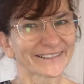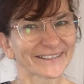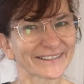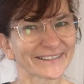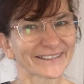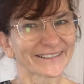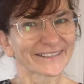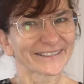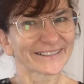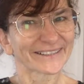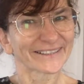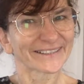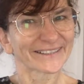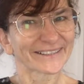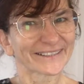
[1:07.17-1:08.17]
where I
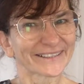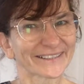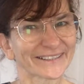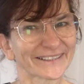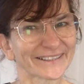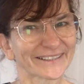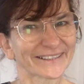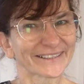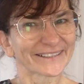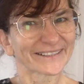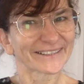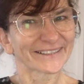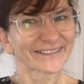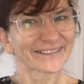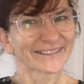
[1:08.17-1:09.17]
make video-based
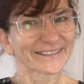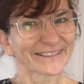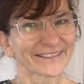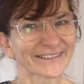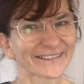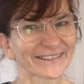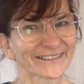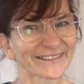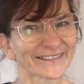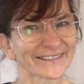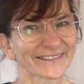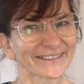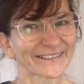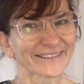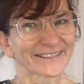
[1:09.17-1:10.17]
material to
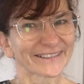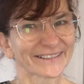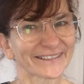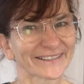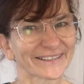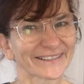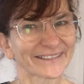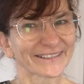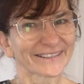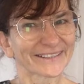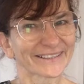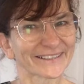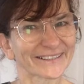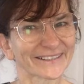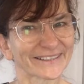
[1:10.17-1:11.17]
support you, whether you're
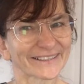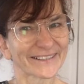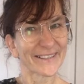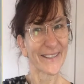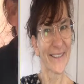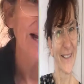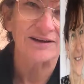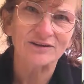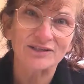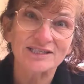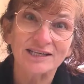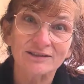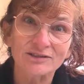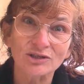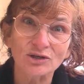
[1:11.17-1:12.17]
just starting out in a
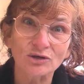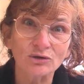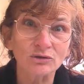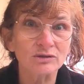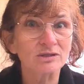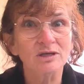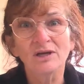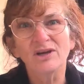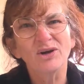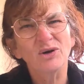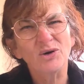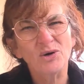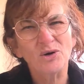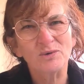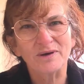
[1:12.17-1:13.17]
CELTA course
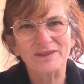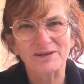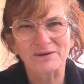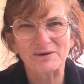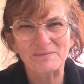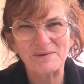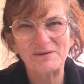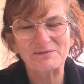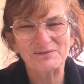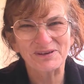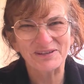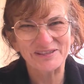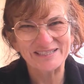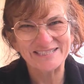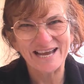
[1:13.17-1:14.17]
or whether you're a bit
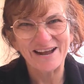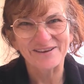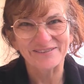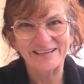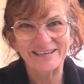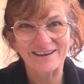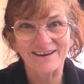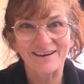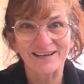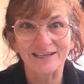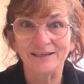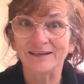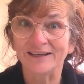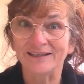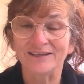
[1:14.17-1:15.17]
further down the line
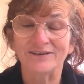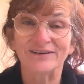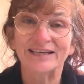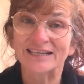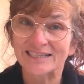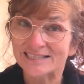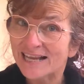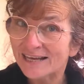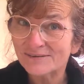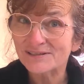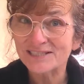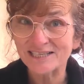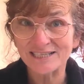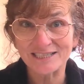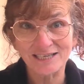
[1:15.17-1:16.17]
in your English language
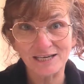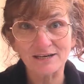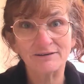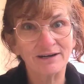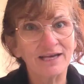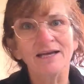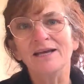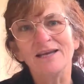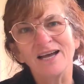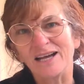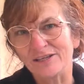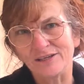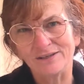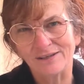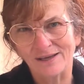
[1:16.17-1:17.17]
teaching career and
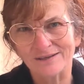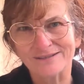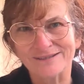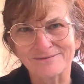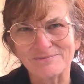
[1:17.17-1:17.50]
you'd like some more